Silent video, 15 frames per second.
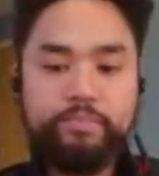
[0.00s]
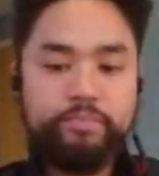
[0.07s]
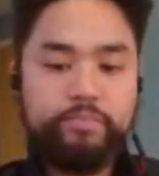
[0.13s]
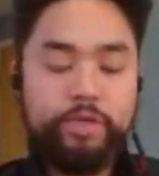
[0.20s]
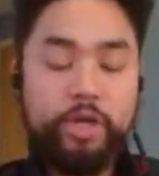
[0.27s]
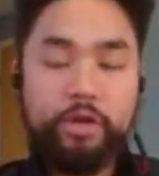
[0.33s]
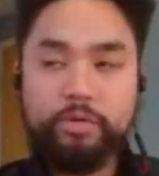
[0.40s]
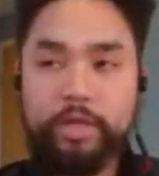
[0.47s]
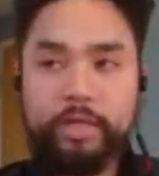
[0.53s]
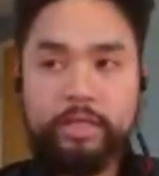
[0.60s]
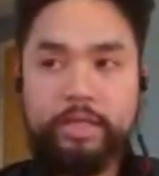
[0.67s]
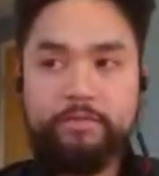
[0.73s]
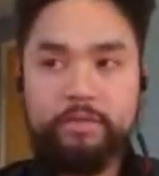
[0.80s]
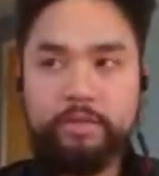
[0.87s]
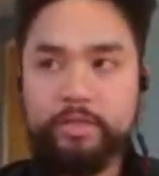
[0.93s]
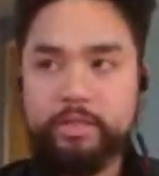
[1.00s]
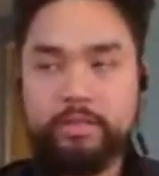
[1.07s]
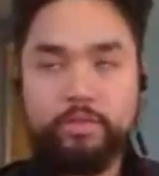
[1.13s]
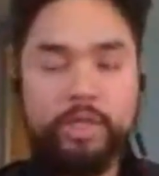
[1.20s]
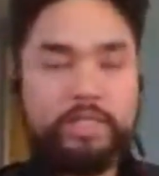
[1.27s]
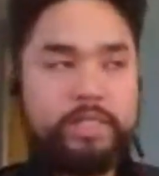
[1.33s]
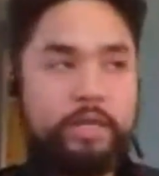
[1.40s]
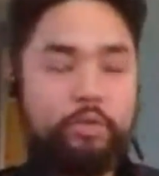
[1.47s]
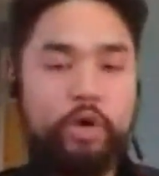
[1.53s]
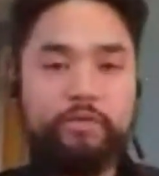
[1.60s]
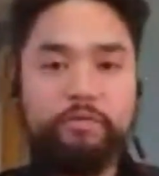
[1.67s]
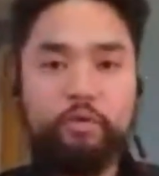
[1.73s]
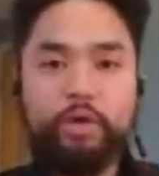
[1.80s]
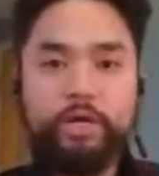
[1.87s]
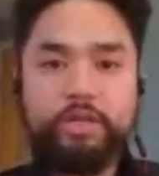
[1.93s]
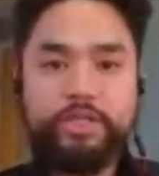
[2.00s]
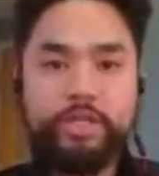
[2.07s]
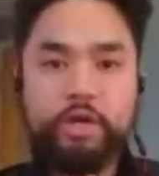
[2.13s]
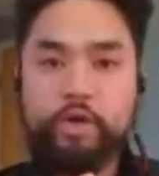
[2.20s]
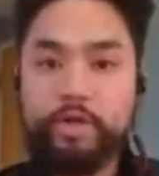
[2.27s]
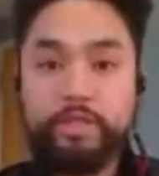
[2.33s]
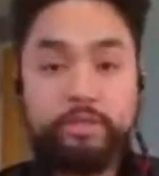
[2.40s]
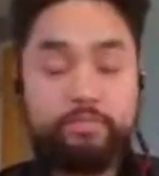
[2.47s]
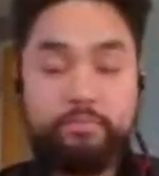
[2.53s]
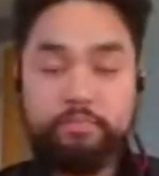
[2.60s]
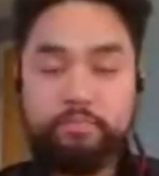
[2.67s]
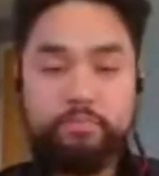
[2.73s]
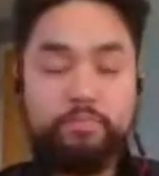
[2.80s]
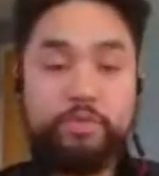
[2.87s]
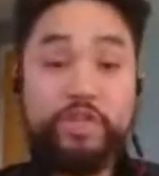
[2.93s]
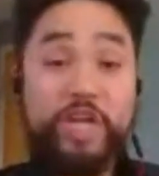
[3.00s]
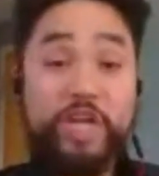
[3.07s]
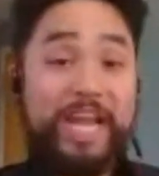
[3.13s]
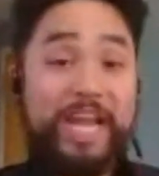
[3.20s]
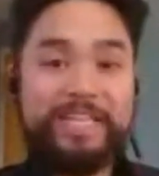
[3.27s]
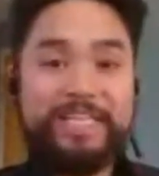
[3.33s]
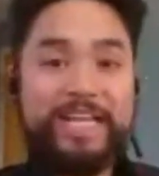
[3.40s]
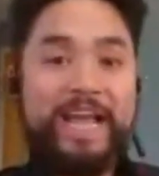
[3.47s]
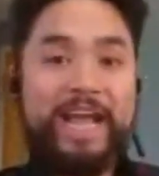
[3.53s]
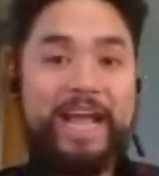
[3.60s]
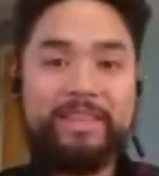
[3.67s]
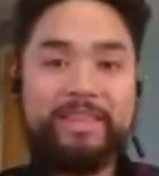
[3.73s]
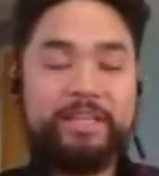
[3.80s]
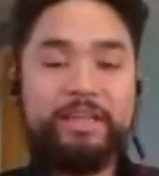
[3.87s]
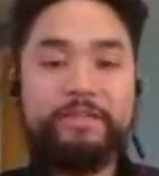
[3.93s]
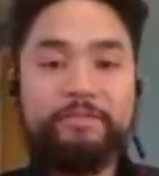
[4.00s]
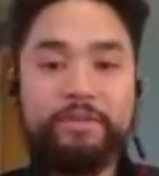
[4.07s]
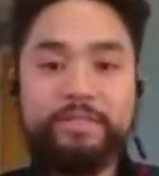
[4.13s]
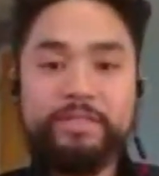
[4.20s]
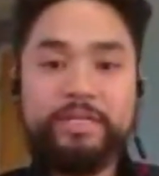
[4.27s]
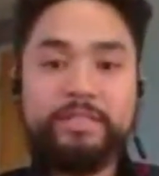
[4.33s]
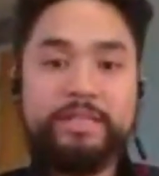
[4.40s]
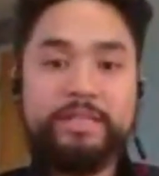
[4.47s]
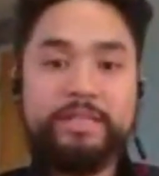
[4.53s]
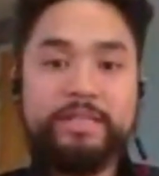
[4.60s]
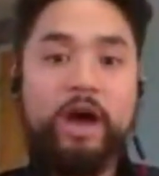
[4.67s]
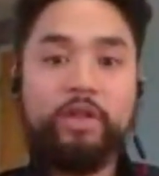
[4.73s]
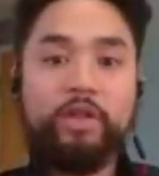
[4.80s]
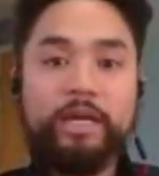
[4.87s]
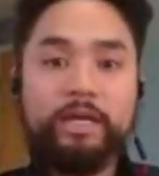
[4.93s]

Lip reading: like even just, let's like 4 years ago, it's night and day. I think the difference is now, like